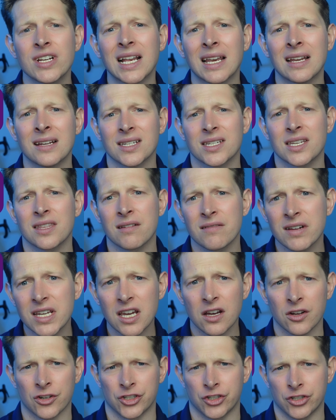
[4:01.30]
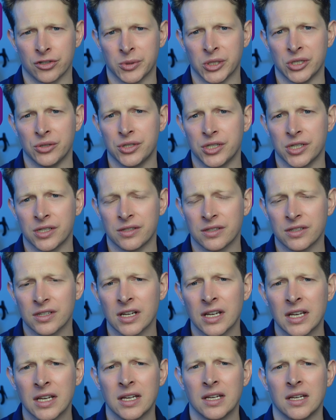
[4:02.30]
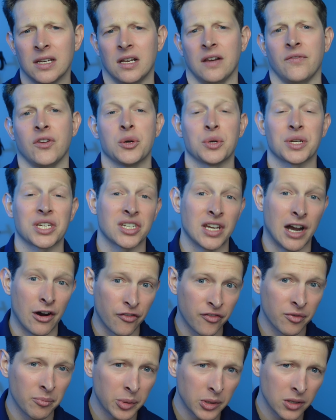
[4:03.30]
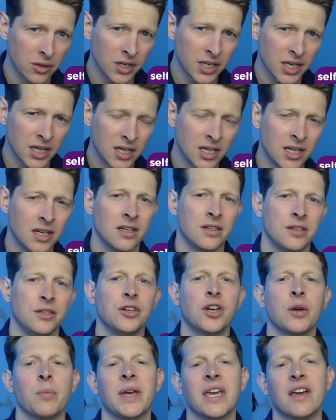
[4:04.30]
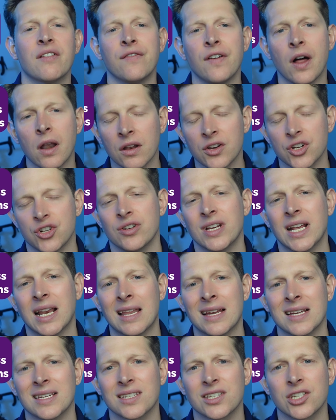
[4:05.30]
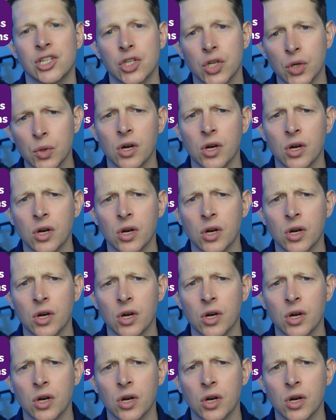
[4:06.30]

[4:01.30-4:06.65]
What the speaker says: class 3 contributions, and if you are self-employed, you can make voluntary class 2